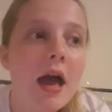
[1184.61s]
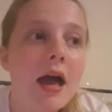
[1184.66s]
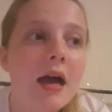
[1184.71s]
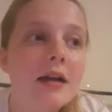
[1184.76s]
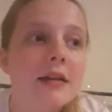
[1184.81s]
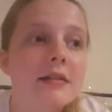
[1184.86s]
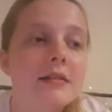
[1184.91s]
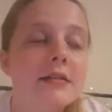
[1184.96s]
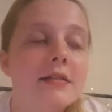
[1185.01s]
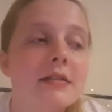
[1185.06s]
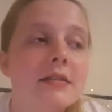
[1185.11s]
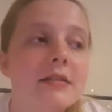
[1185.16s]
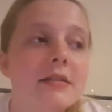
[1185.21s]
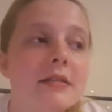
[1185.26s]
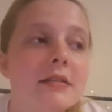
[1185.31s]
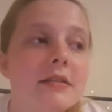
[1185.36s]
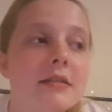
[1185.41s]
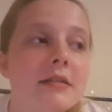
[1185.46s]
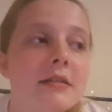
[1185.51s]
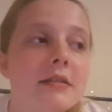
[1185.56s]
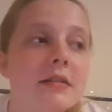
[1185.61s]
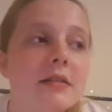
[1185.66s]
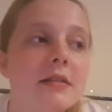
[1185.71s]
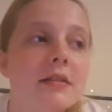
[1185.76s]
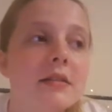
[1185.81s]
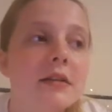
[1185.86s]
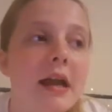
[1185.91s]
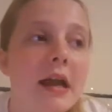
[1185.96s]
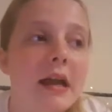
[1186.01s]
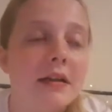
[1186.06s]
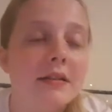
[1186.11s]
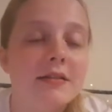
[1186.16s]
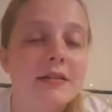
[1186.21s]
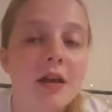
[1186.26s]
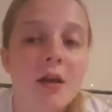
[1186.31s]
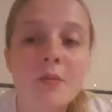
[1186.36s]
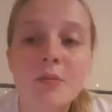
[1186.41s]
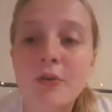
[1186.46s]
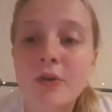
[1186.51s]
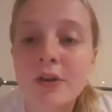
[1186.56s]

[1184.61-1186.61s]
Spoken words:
And yes,